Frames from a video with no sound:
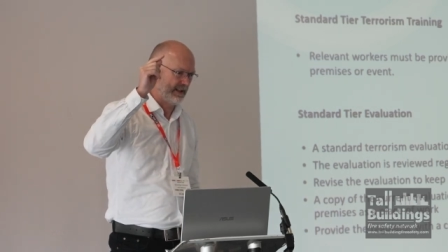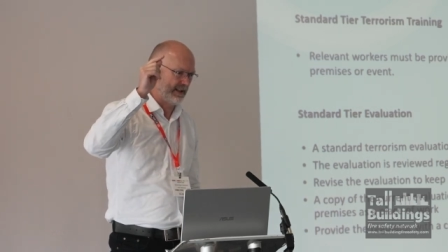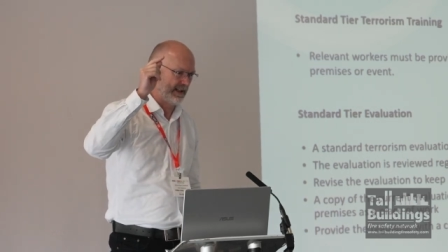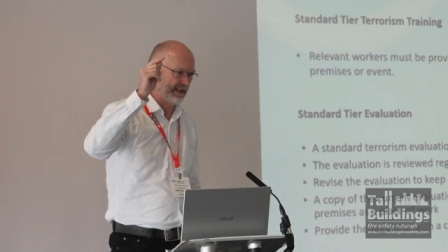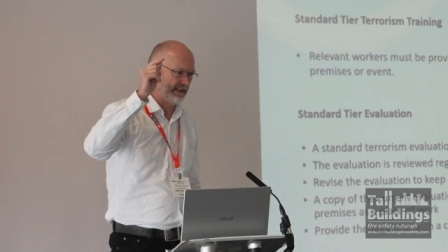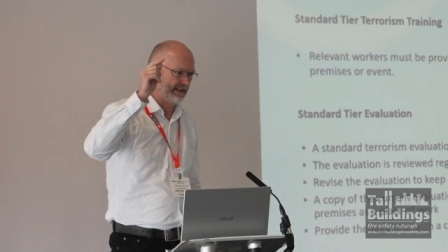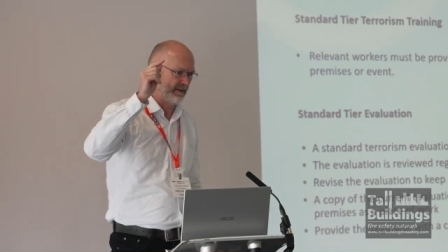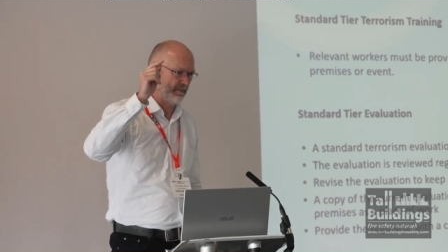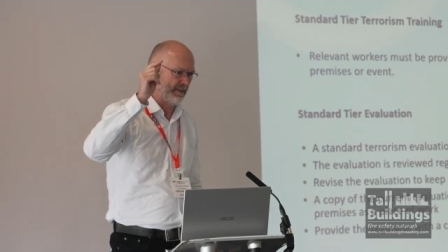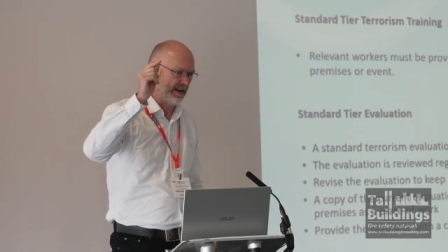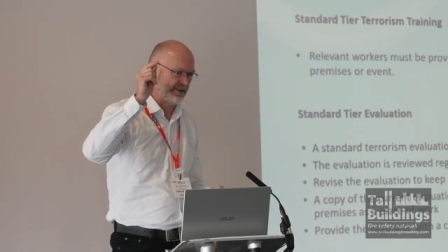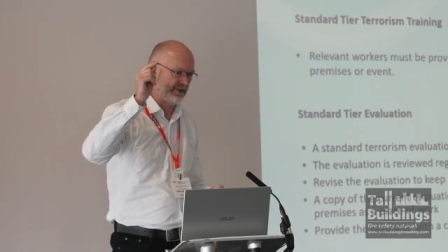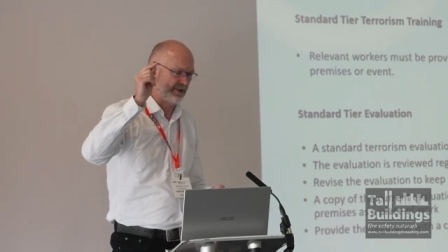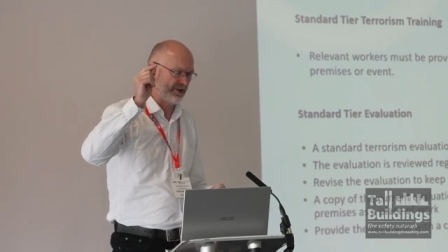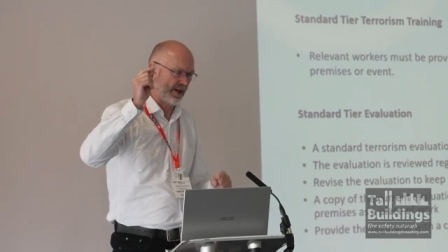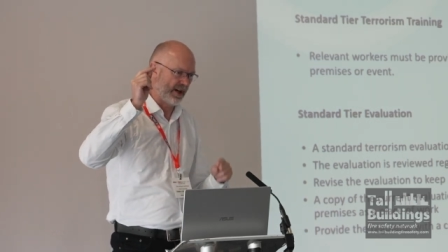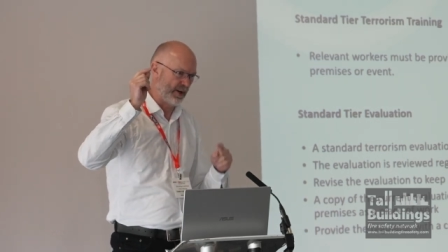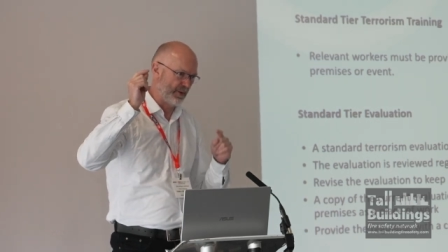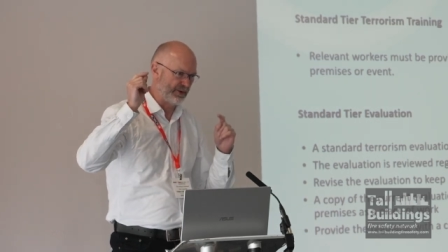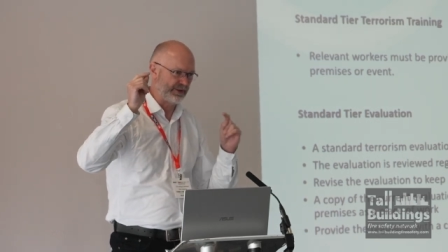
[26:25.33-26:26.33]
and the message
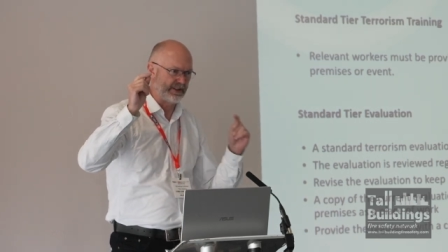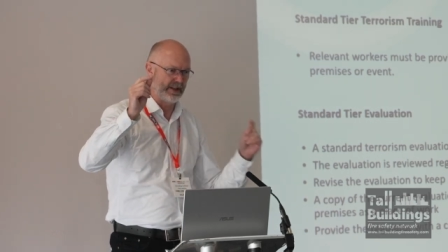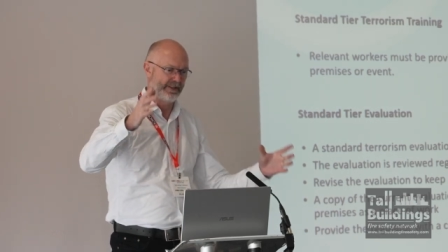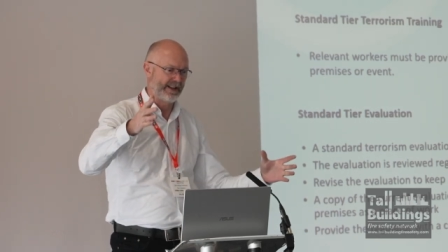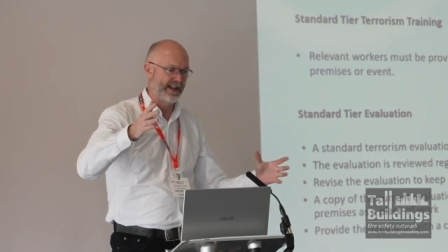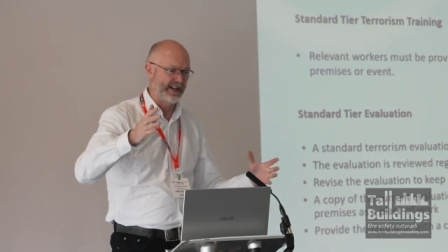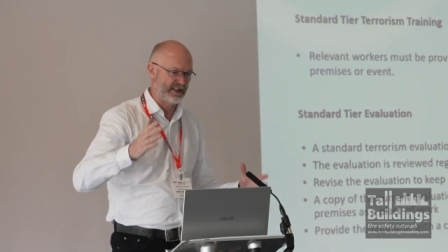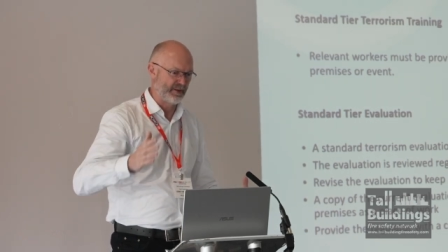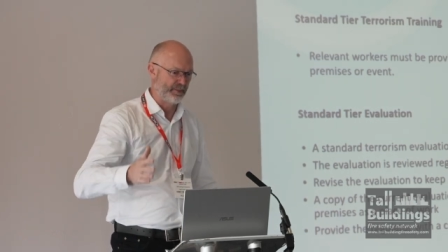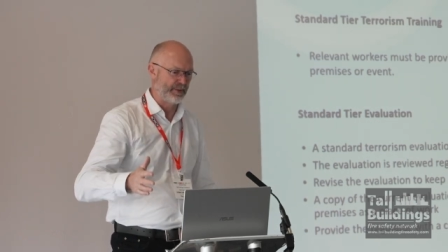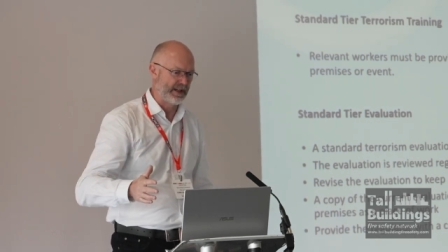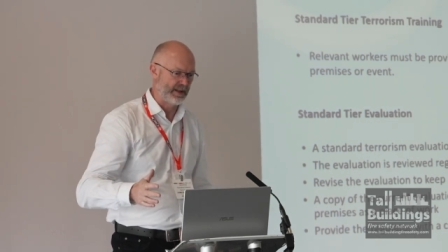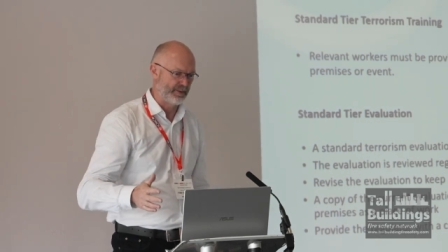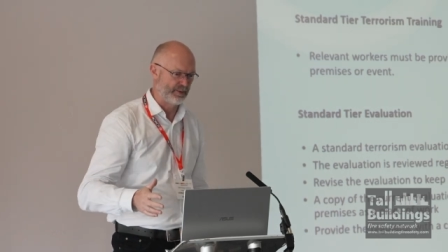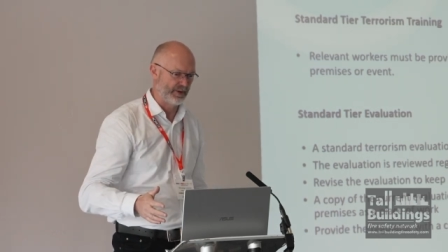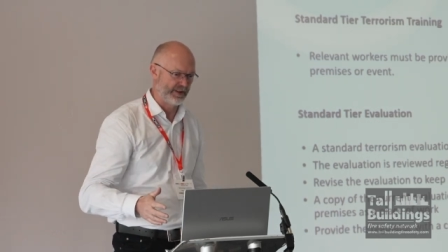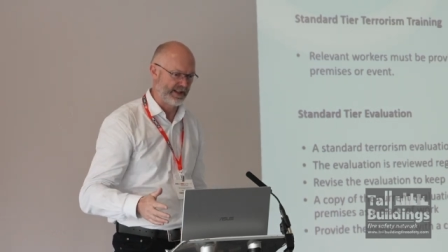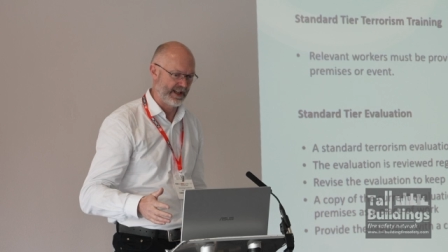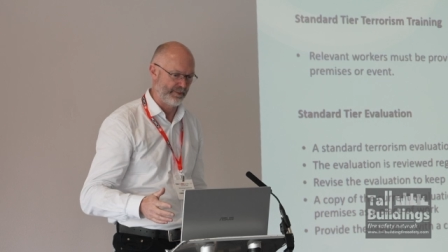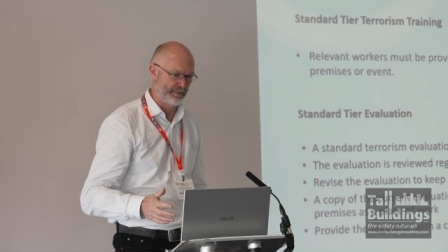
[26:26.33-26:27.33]
I was giving out to
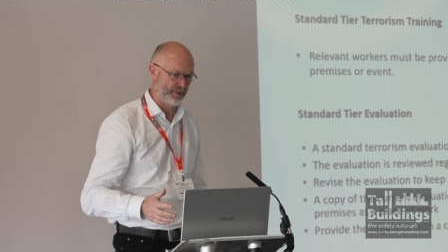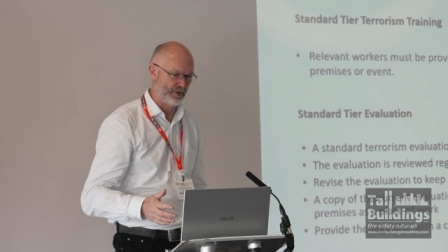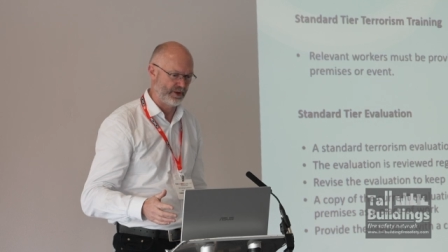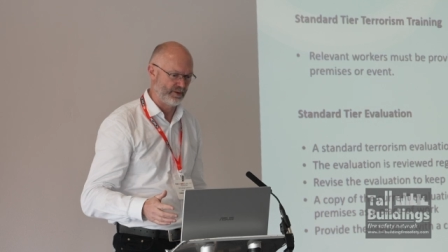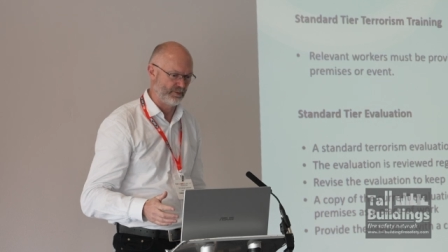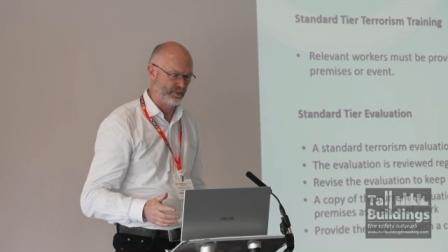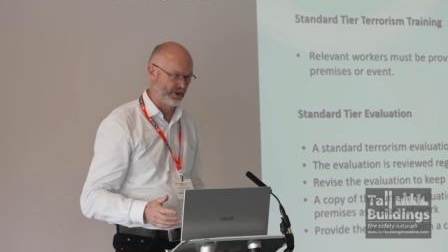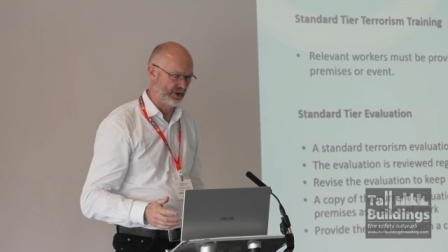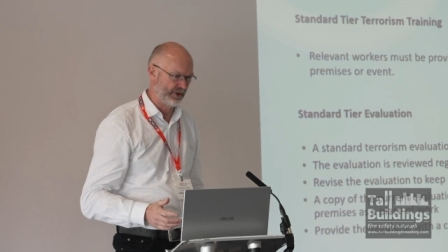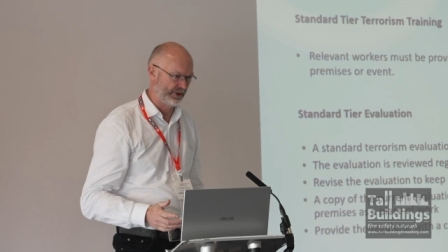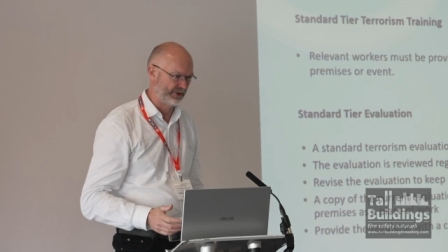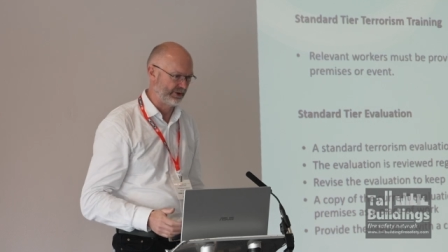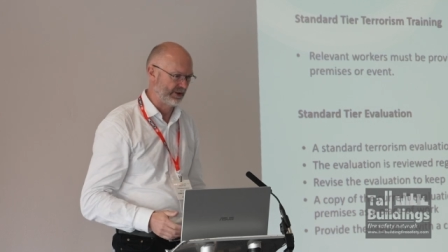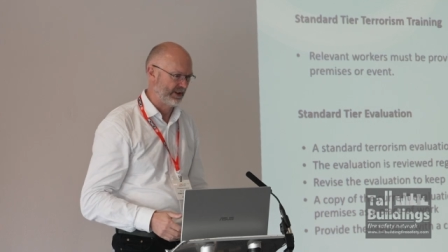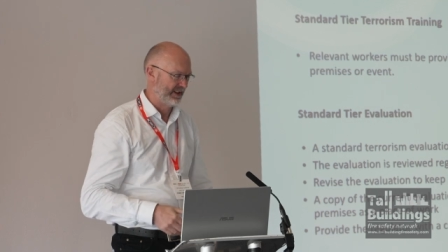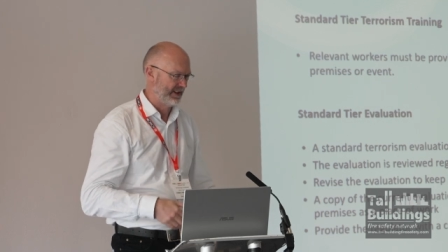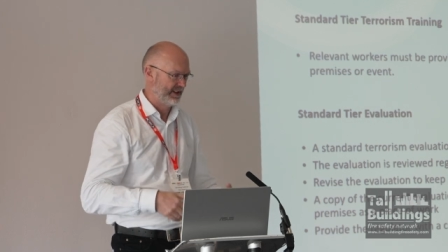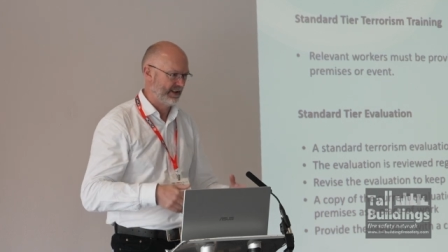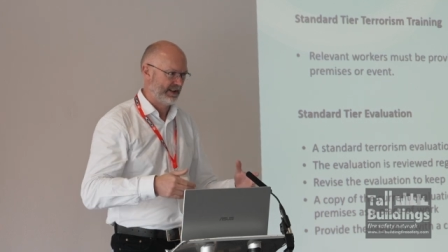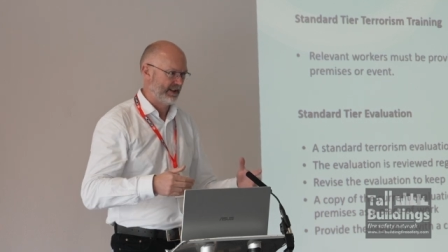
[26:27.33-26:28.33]
people at that point was,